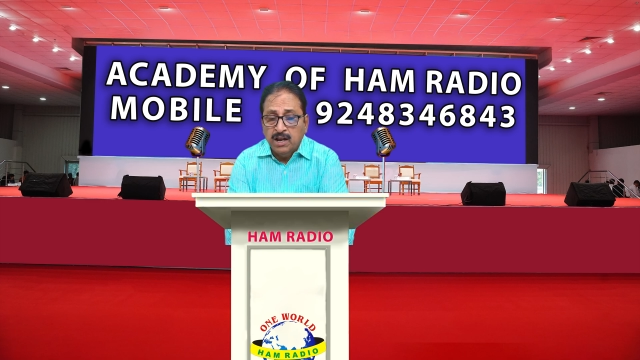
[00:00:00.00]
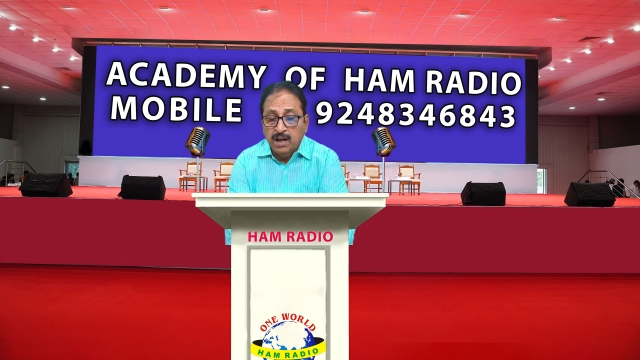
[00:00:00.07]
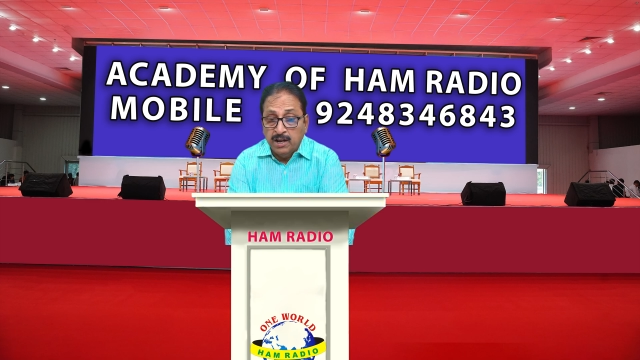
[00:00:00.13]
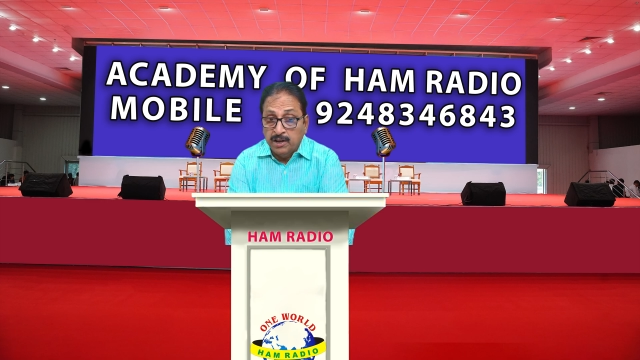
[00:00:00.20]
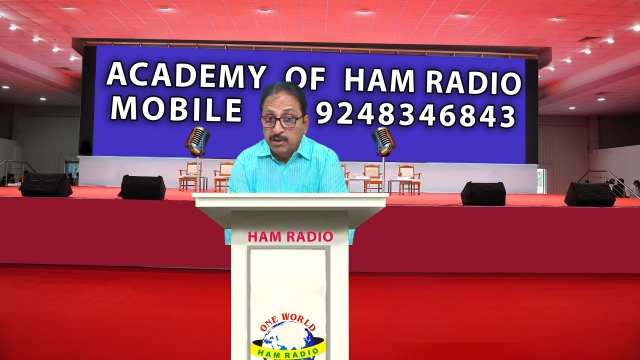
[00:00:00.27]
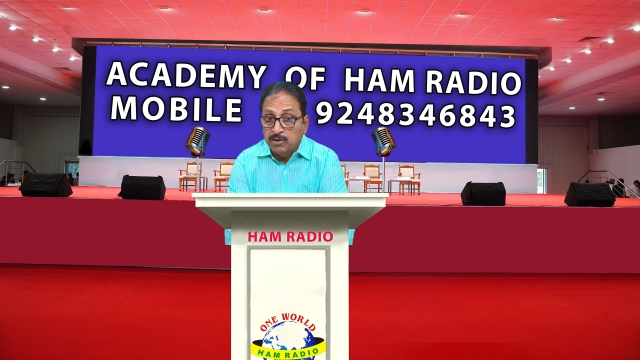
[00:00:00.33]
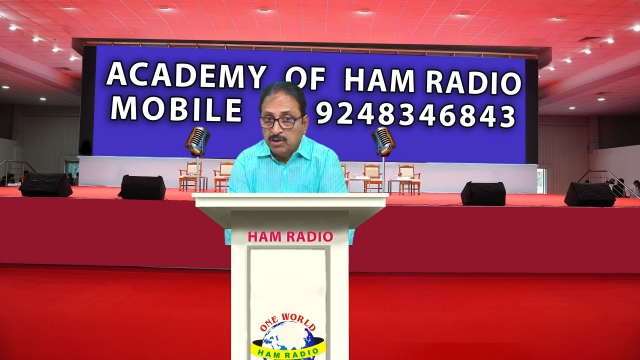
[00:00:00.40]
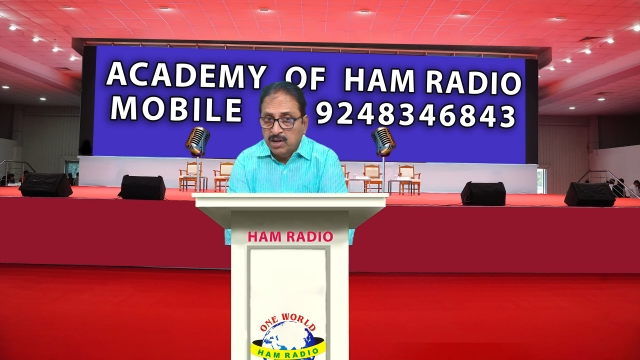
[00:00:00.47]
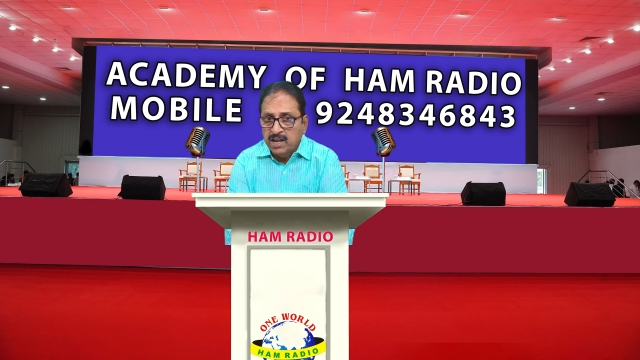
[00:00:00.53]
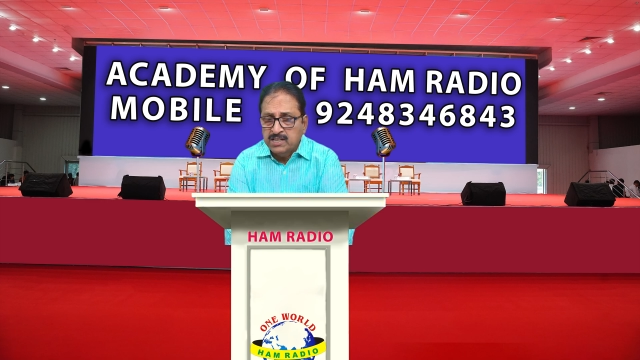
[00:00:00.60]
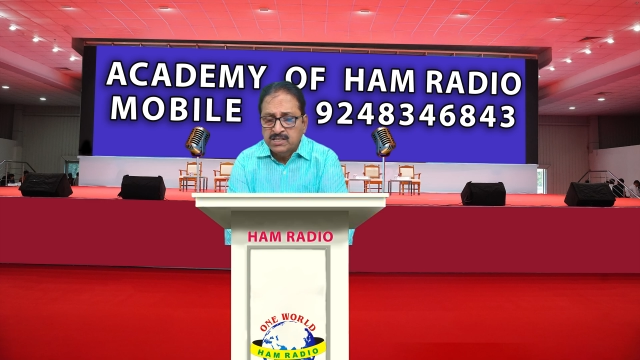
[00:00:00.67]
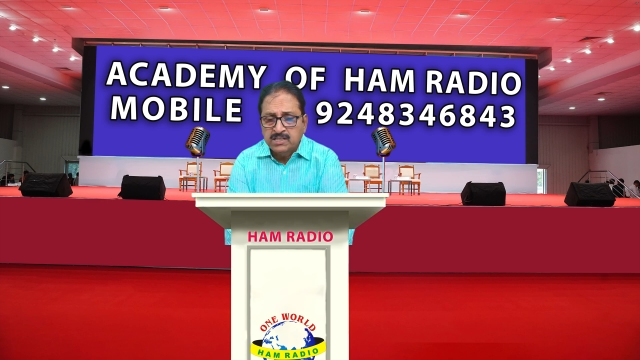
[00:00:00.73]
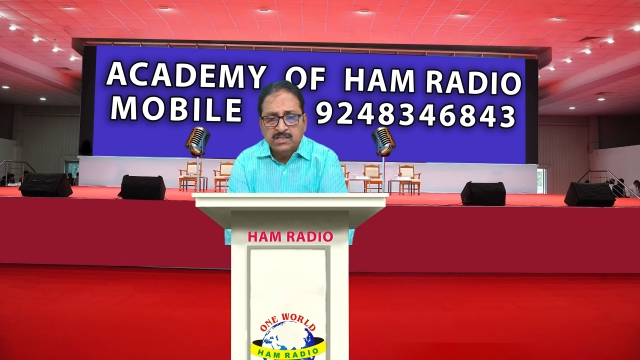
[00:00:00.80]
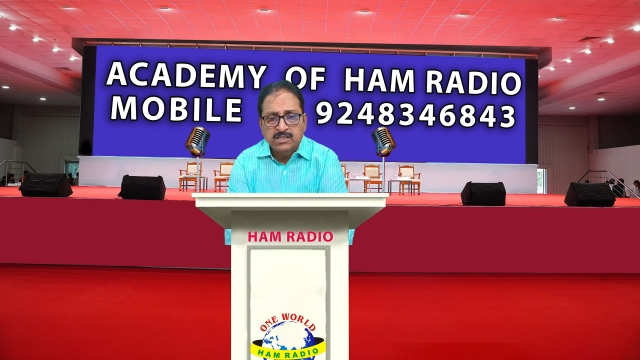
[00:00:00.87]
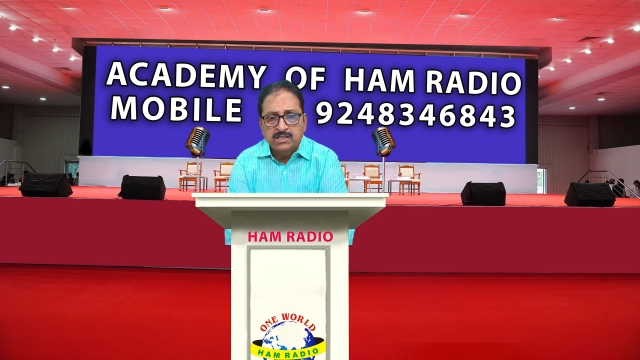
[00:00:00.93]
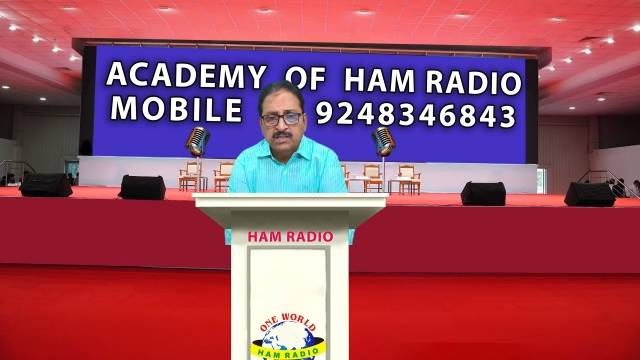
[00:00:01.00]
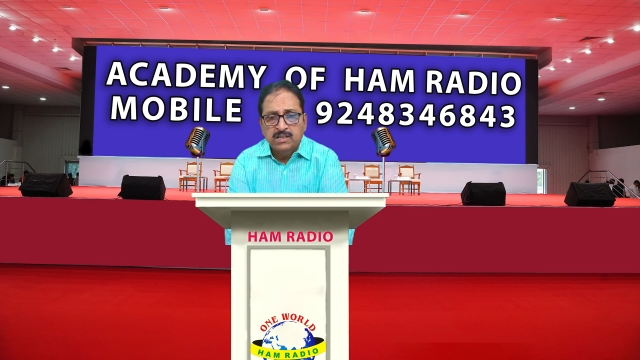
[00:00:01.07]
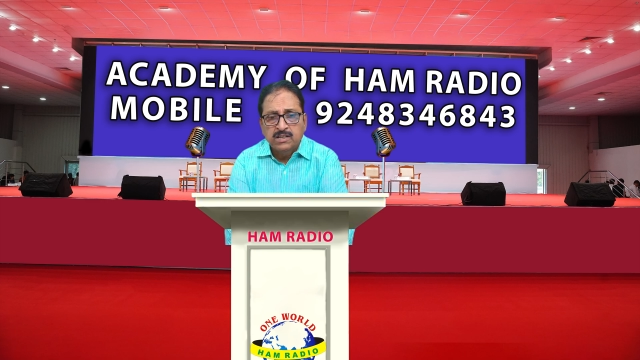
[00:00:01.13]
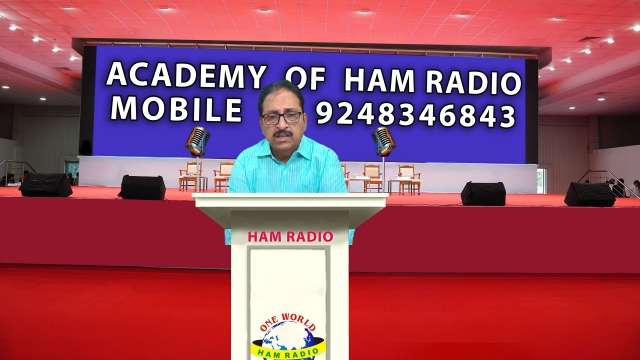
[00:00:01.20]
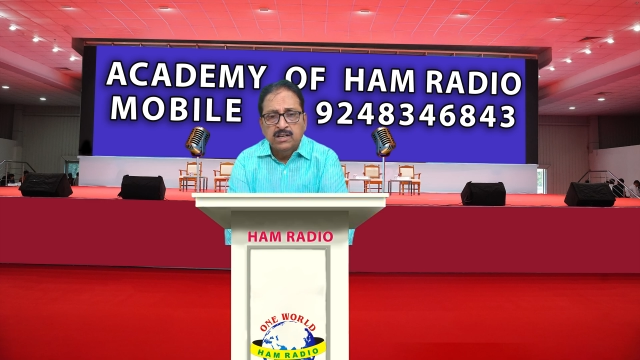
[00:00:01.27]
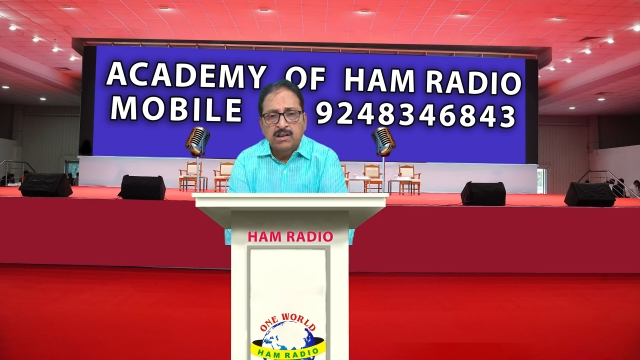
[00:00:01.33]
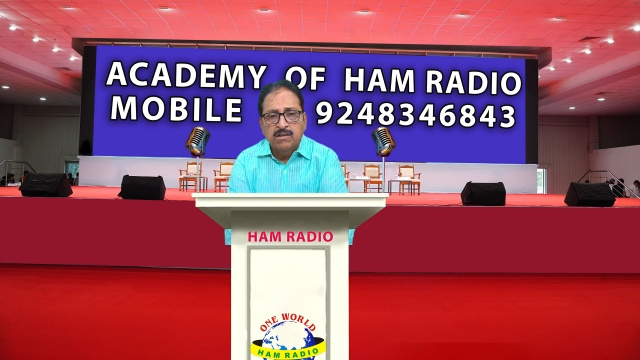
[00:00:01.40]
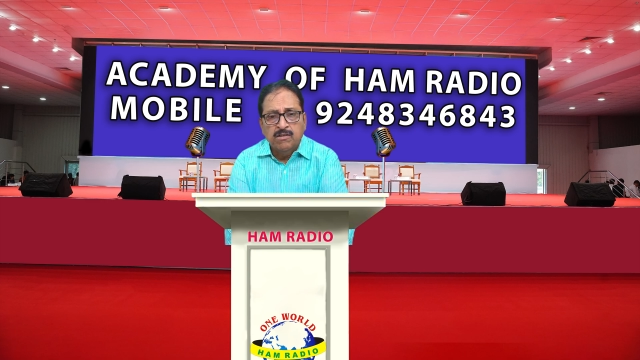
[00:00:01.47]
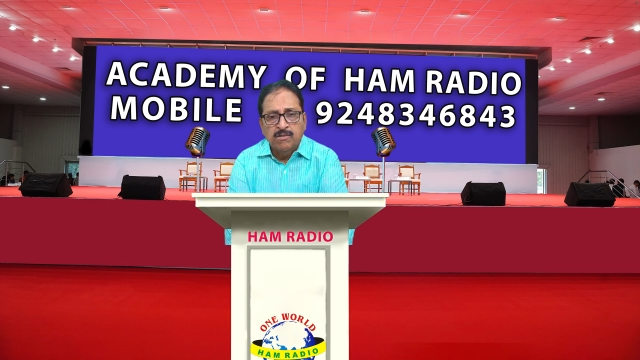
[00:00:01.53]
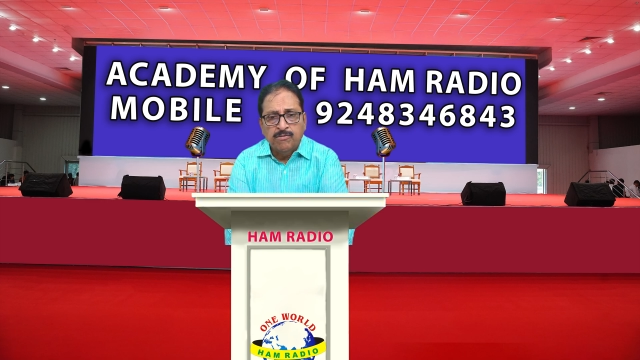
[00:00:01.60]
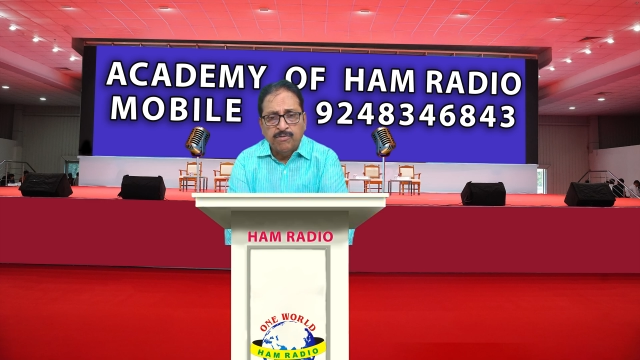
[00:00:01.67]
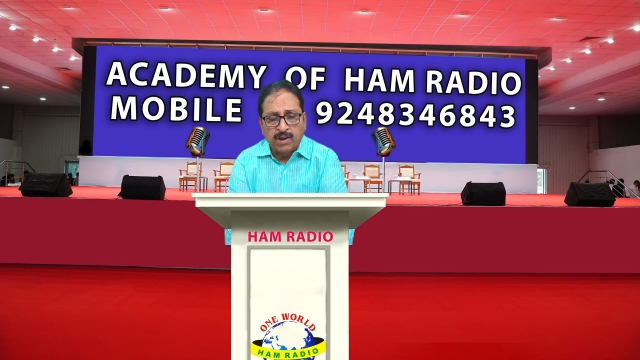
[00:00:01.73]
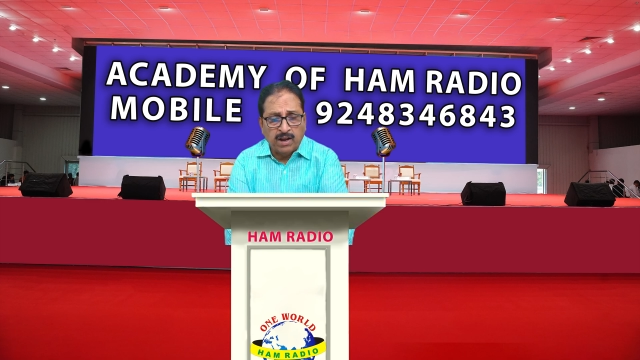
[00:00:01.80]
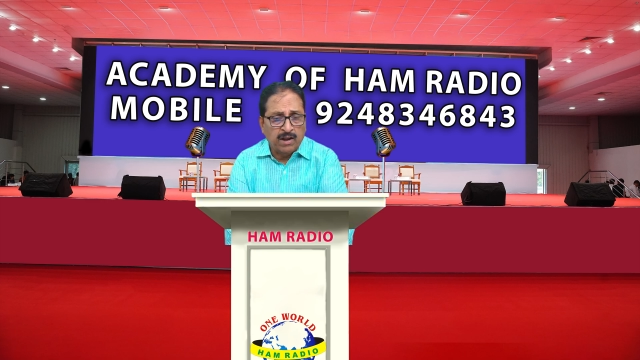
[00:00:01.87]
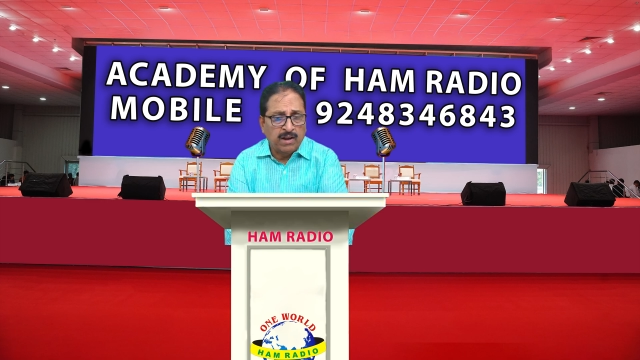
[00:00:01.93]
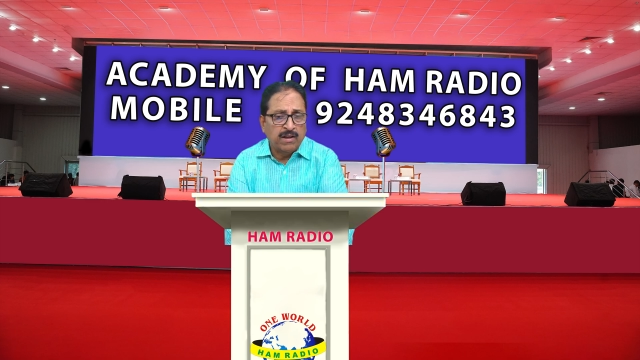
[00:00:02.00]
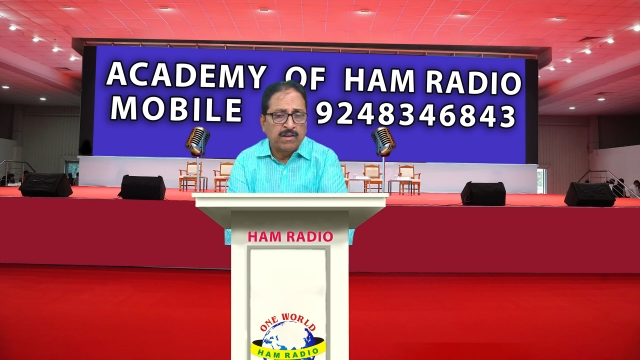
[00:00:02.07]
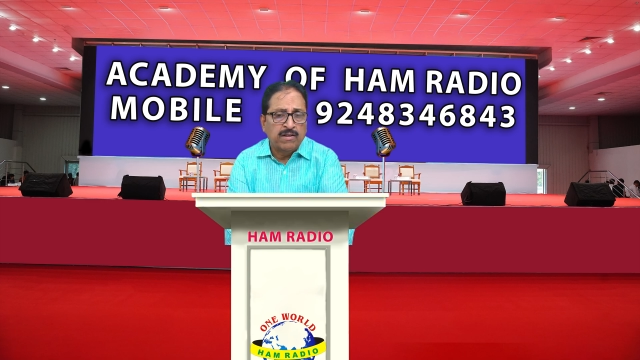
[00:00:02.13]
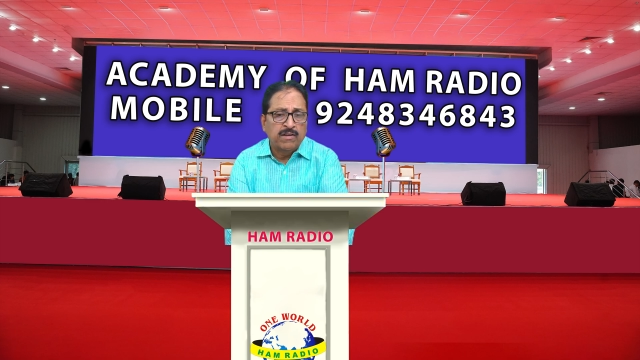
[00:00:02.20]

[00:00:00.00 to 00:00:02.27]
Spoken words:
and utilize for